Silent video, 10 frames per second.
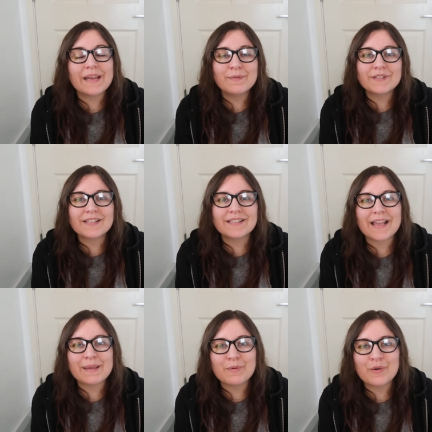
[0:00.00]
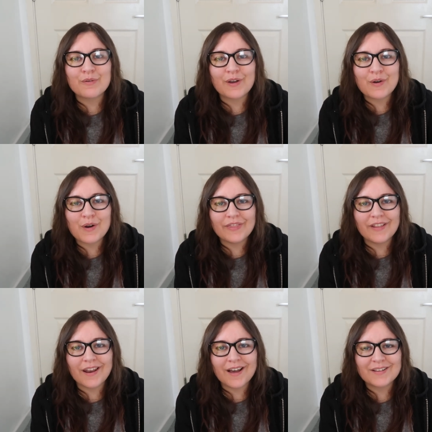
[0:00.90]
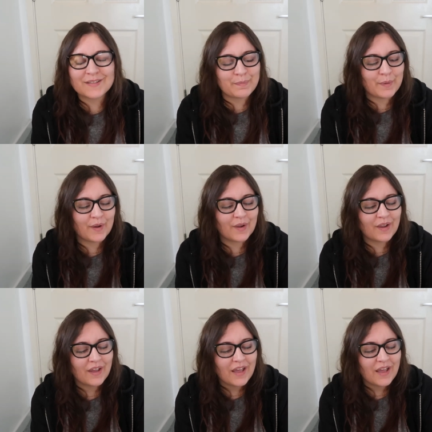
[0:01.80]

He was the same author I got in the last book.